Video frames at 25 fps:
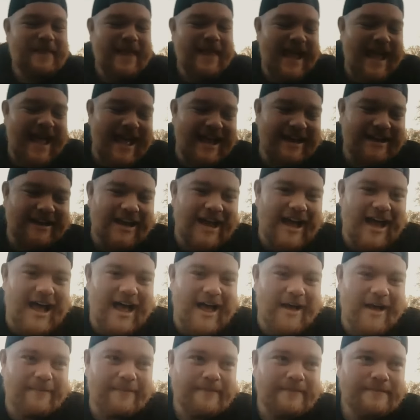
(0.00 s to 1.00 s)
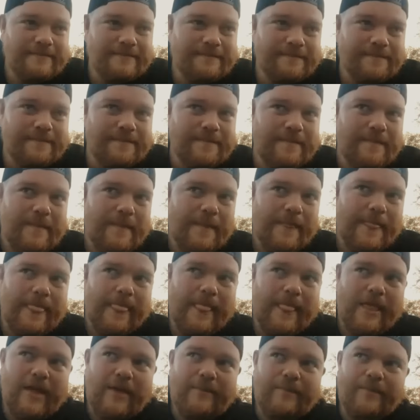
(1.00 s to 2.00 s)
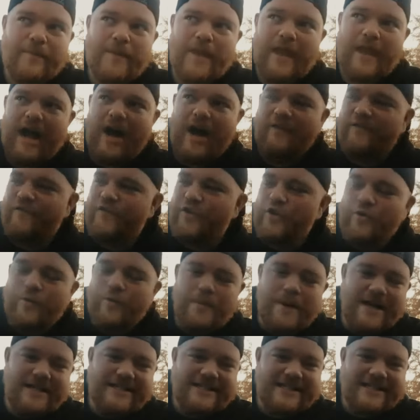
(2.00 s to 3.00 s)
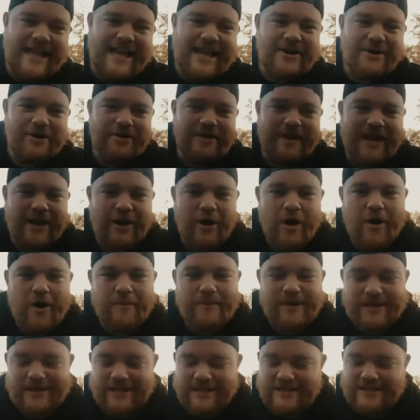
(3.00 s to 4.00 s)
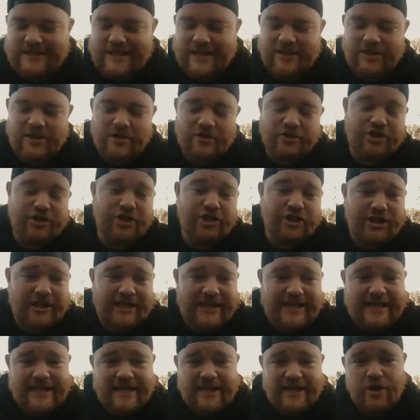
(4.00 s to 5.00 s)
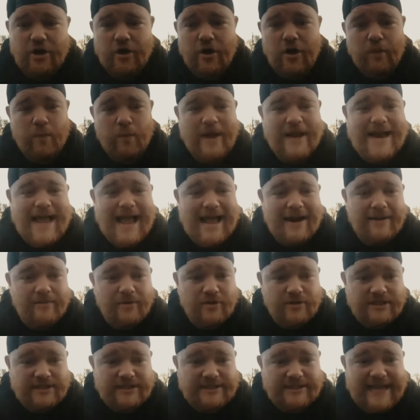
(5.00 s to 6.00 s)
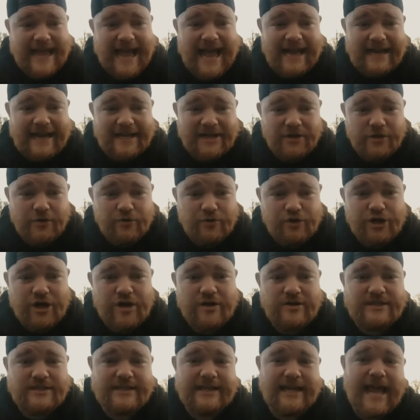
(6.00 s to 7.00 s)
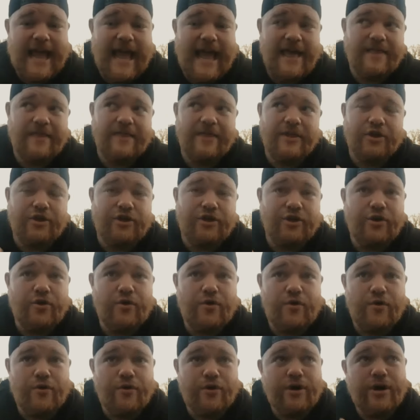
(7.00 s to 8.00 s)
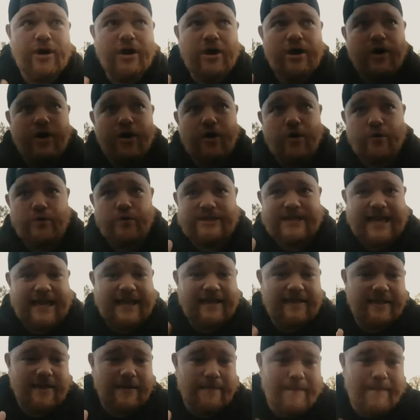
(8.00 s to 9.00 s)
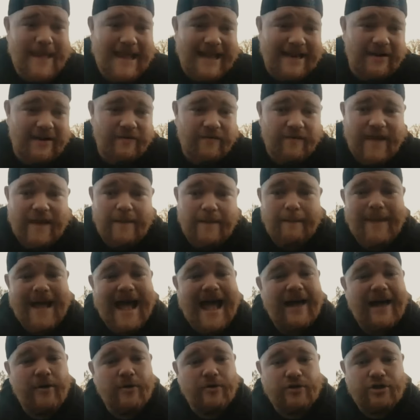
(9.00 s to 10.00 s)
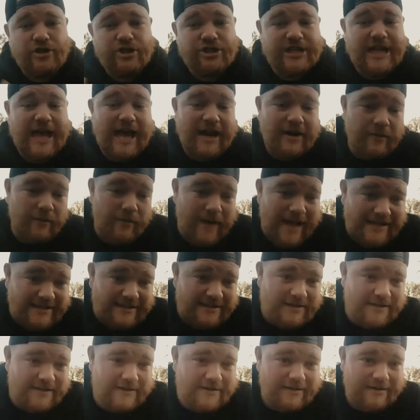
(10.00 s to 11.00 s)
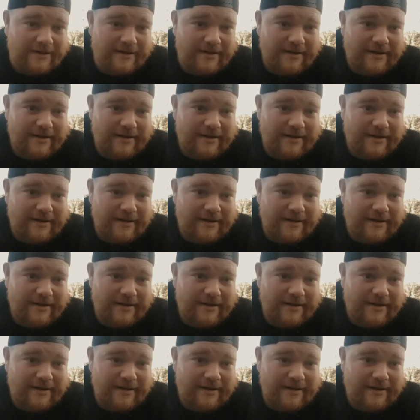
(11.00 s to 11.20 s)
and uh, a few months later, they called me and they said, There's this league called When Animals Attack in New Jersey, and the dude who's in the main event battle just got arrested.